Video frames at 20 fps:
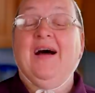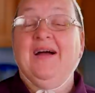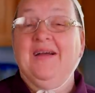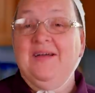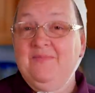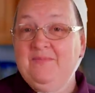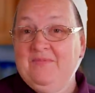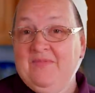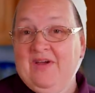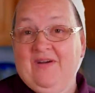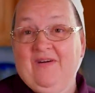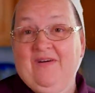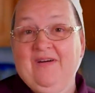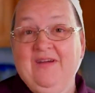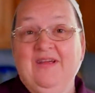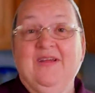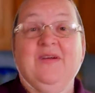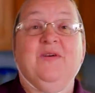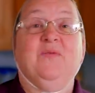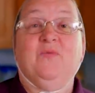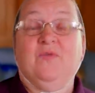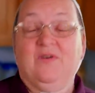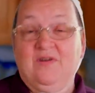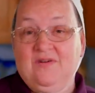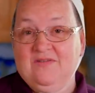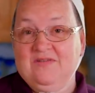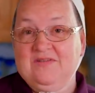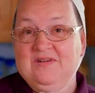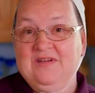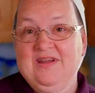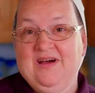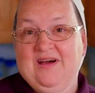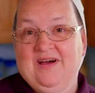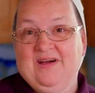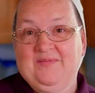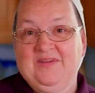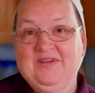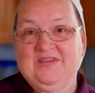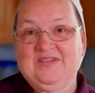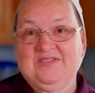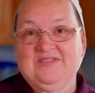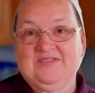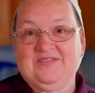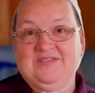I am Mary. We're cooking Amish.